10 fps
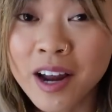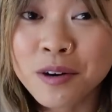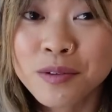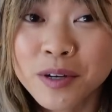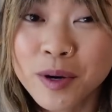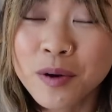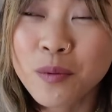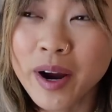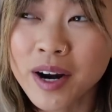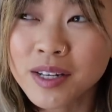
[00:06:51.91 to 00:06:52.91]
I don't really want to
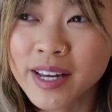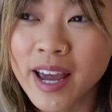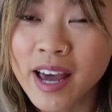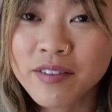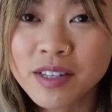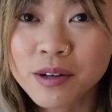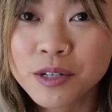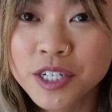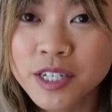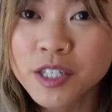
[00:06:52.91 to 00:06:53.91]
wear like heavy lotion.